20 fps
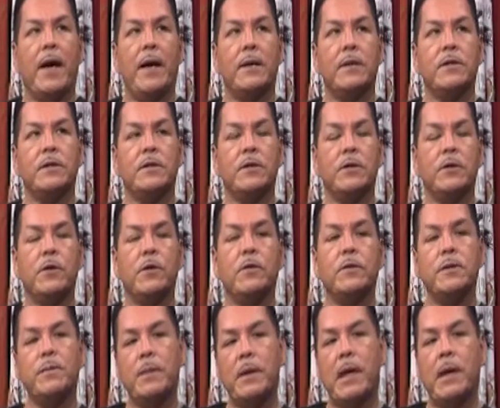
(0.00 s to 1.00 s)
and so
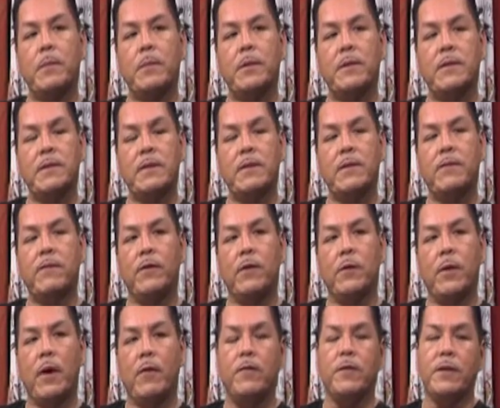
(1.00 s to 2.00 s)
you'll be able to see
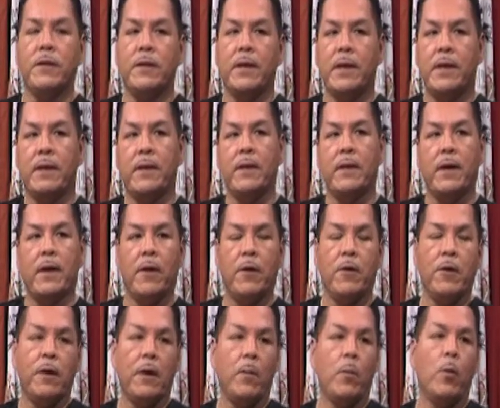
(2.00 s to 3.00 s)
view everything
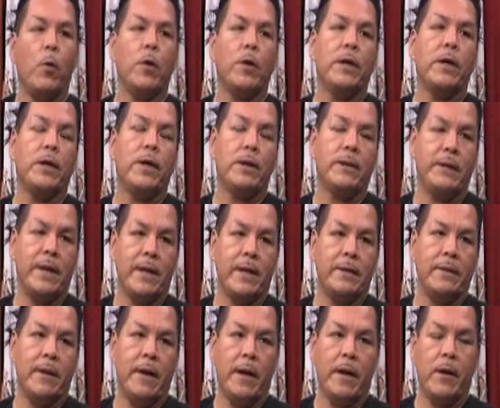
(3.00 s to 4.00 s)
there. And I'm working on
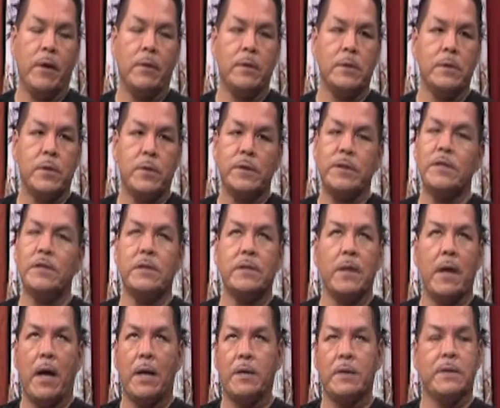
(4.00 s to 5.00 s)
that now, so it's
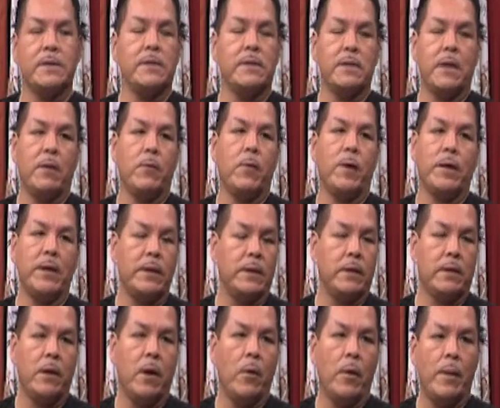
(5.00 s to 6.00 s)
just I just it's not ready
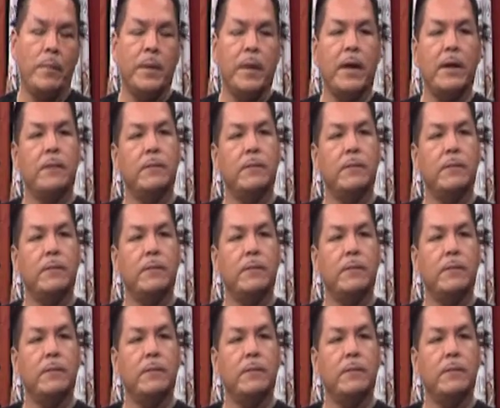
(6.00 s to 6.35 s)
to go. And when